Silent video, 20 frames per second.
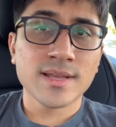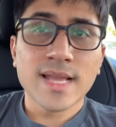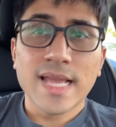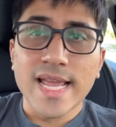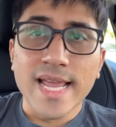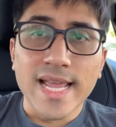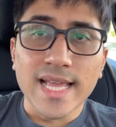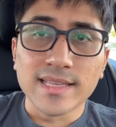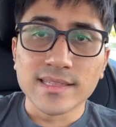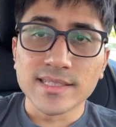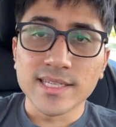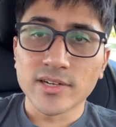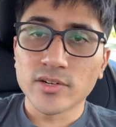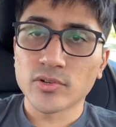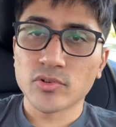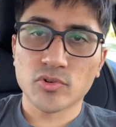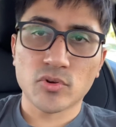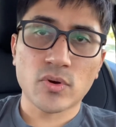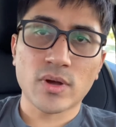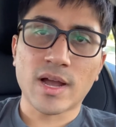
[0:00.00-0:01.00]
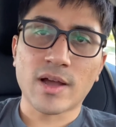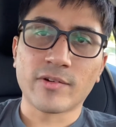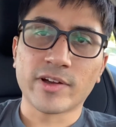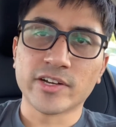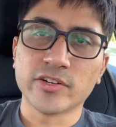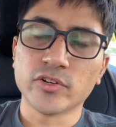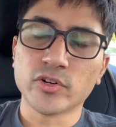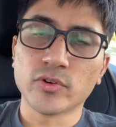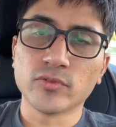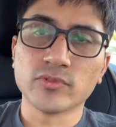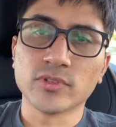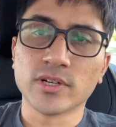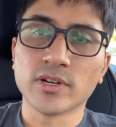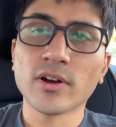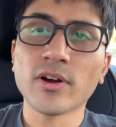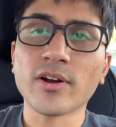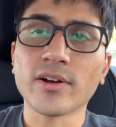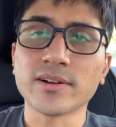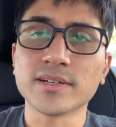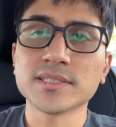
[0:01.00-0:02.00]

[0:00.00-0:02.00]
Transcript: and they don't know how I drove the car.